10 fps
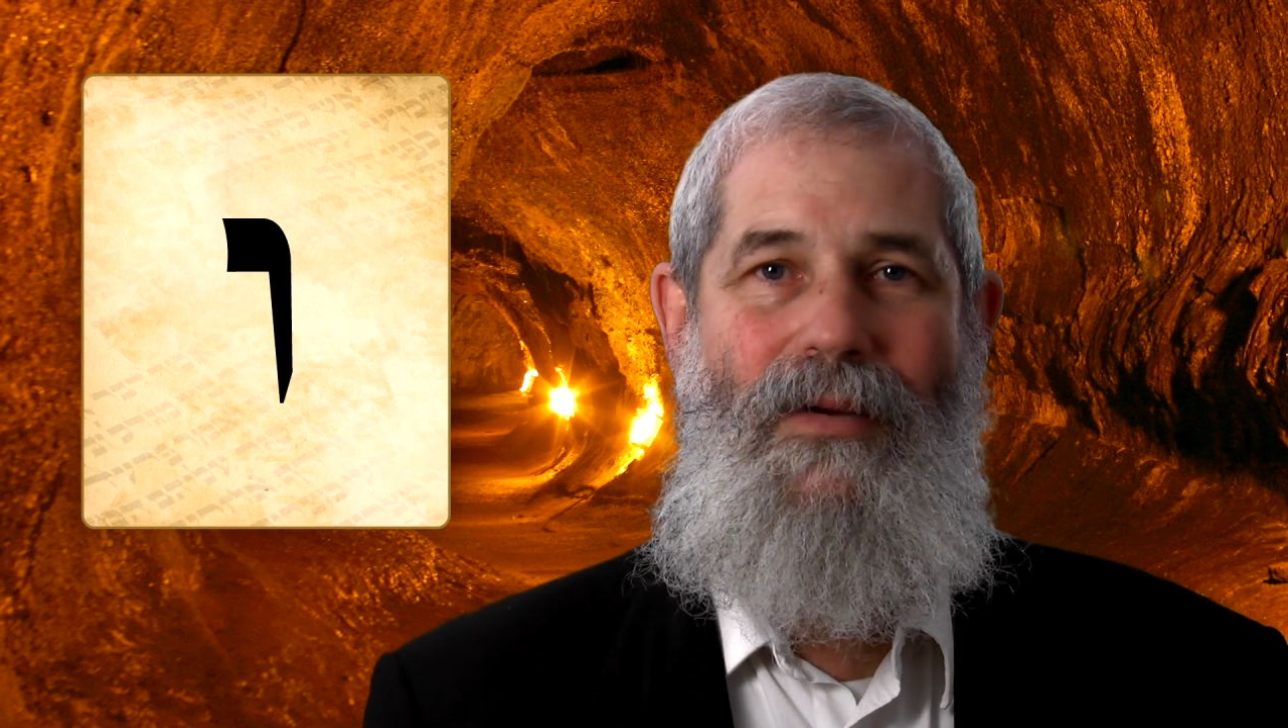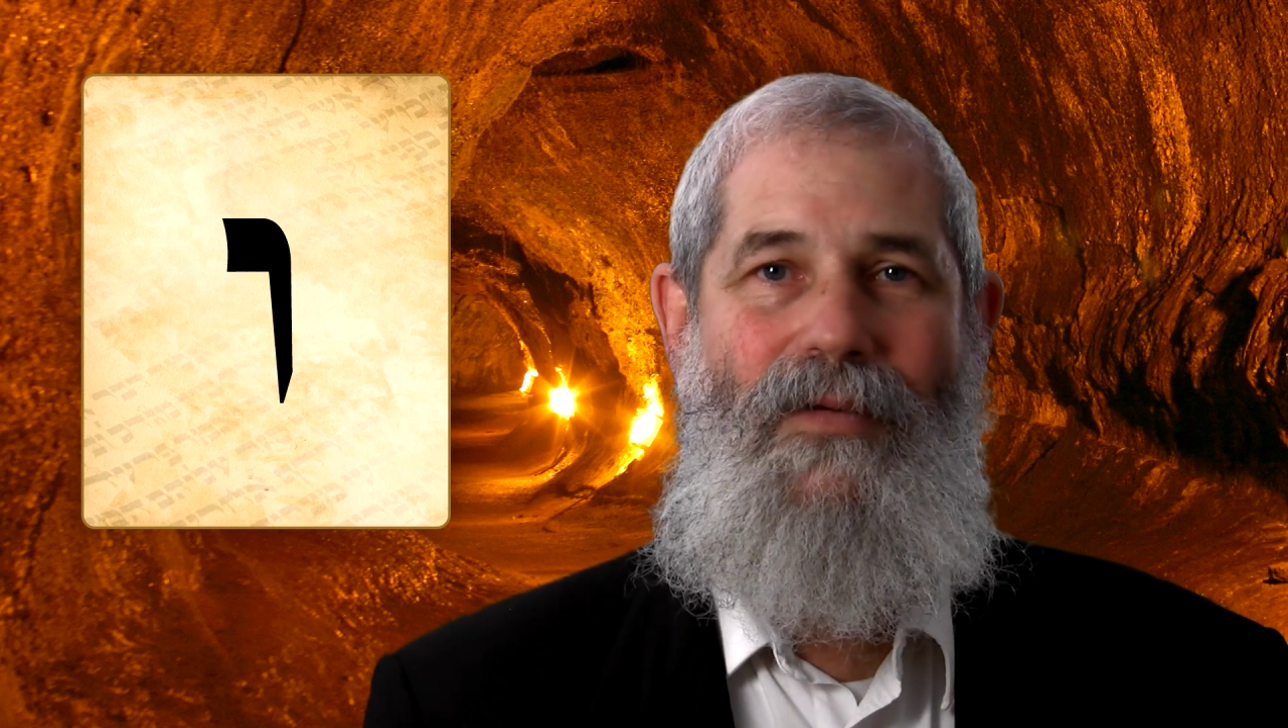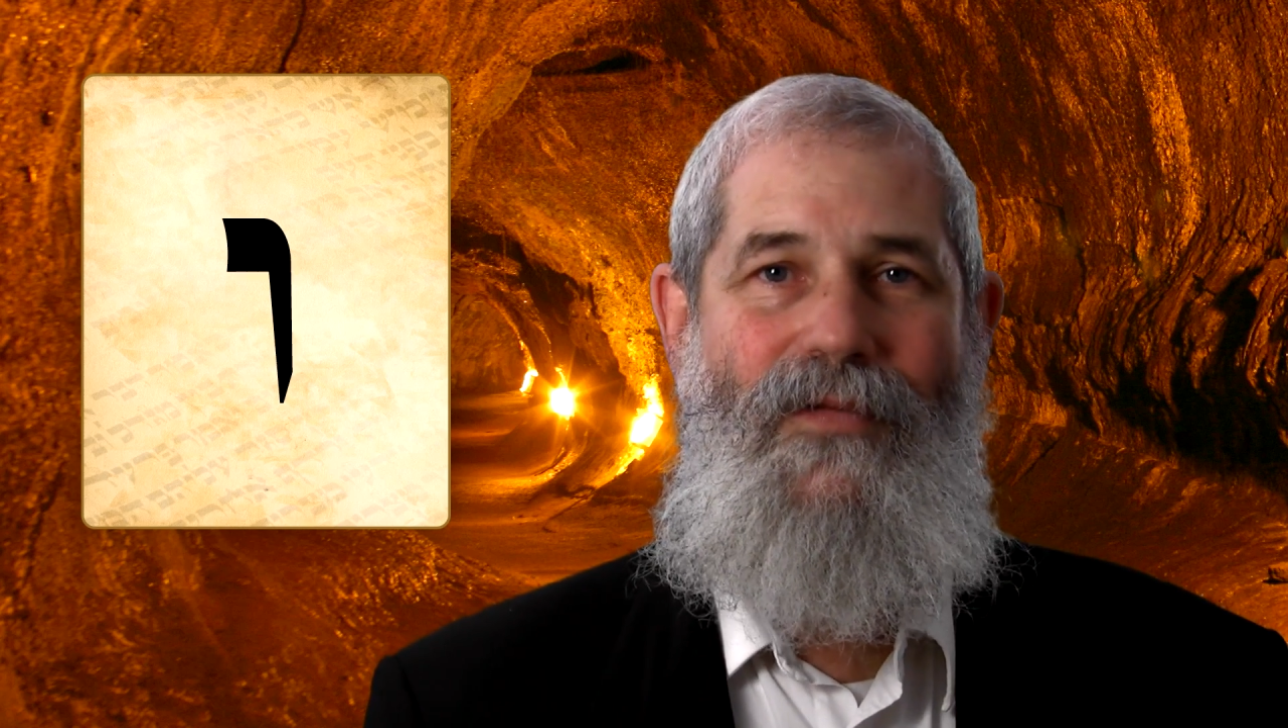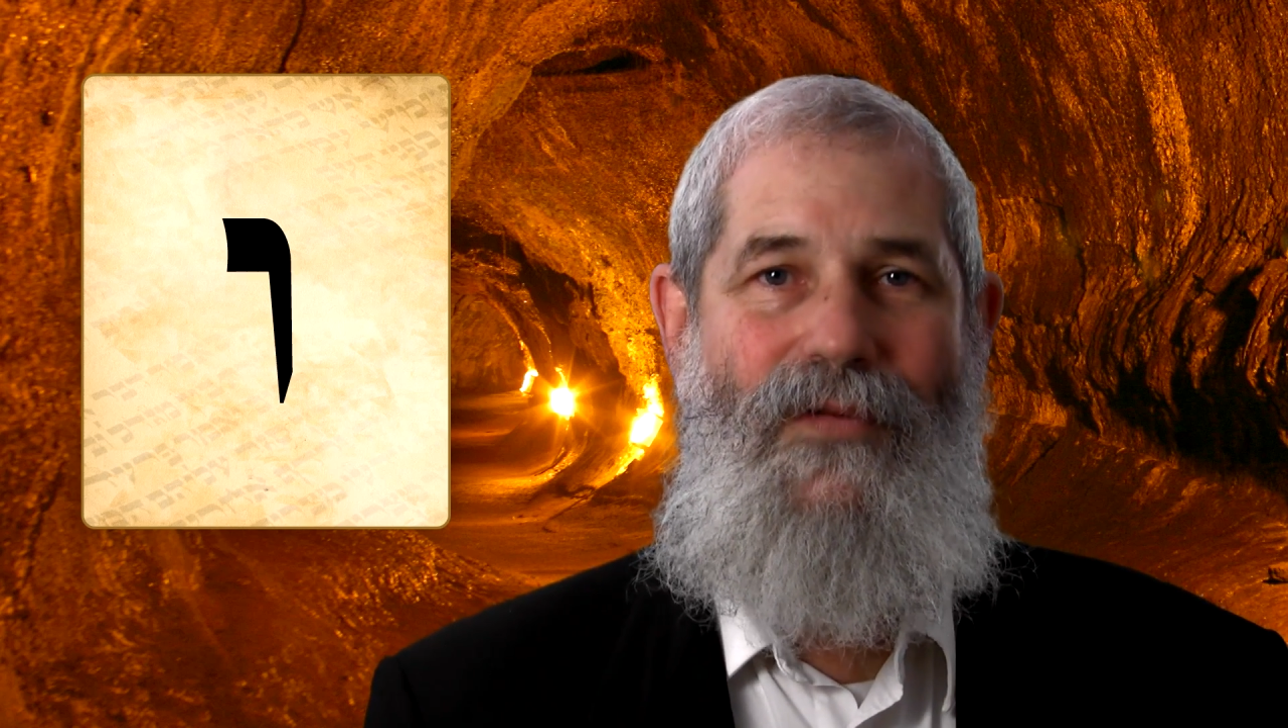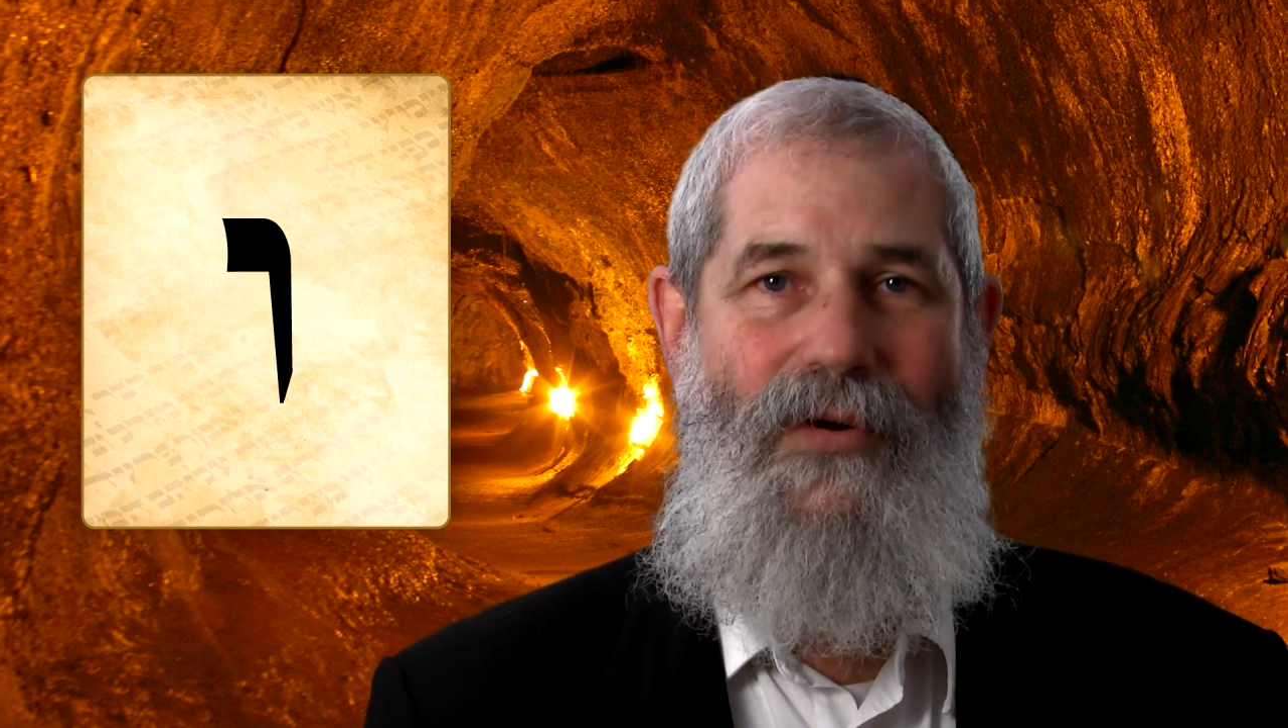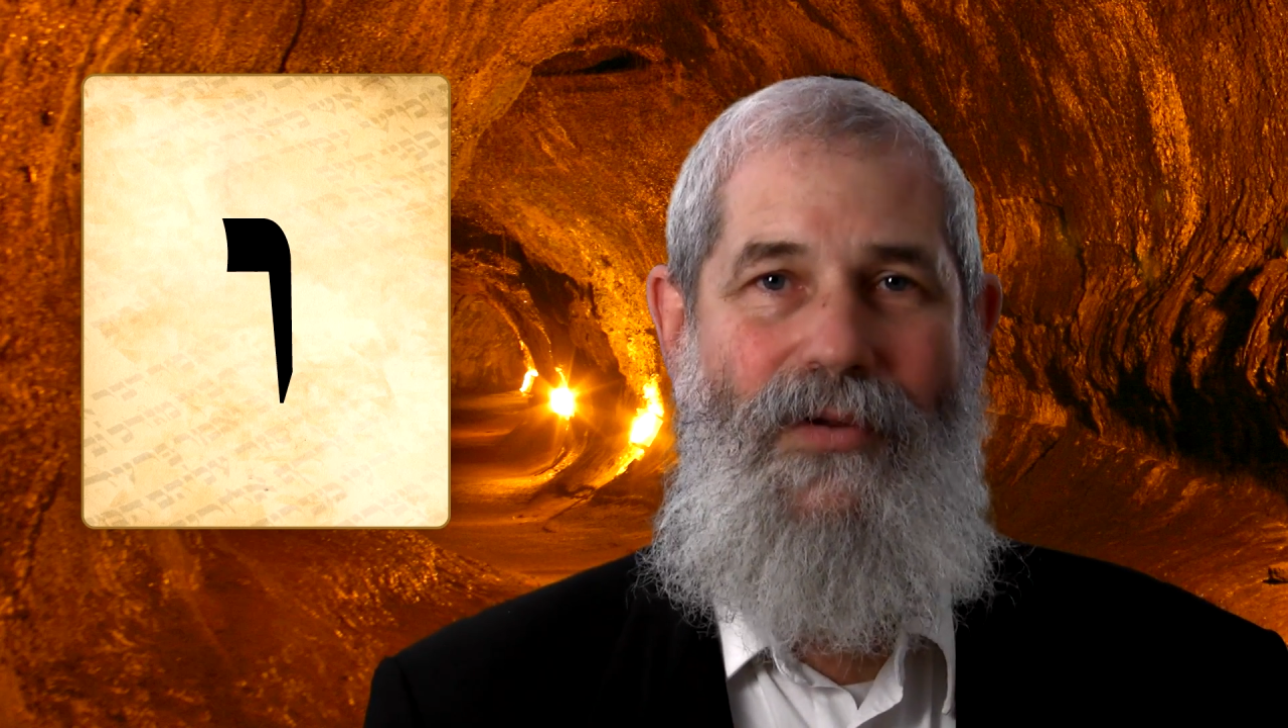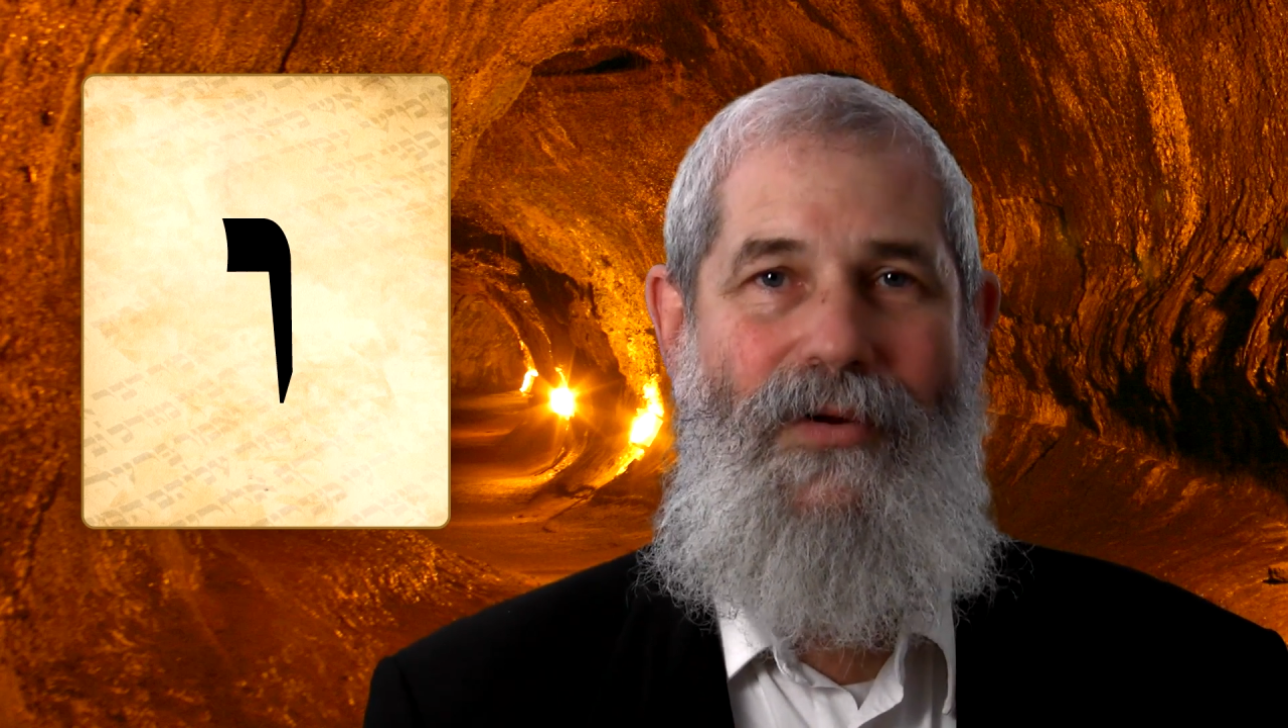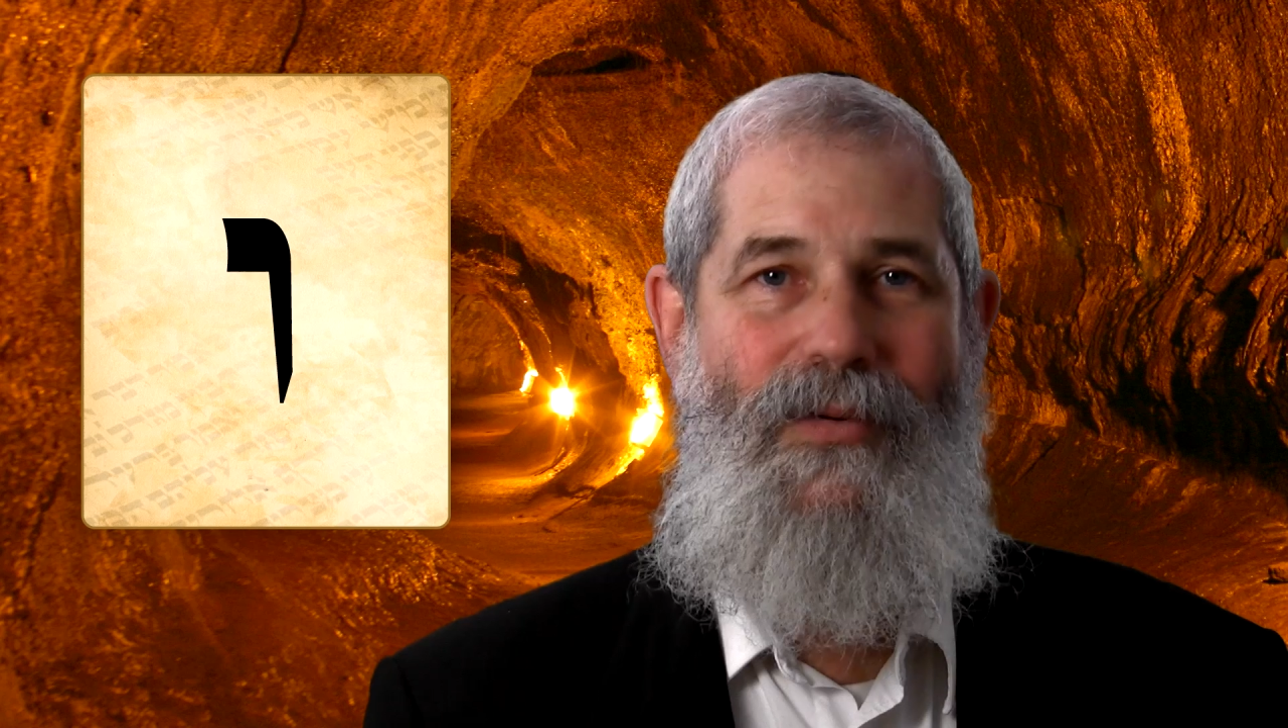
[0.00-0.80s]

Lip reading: Further,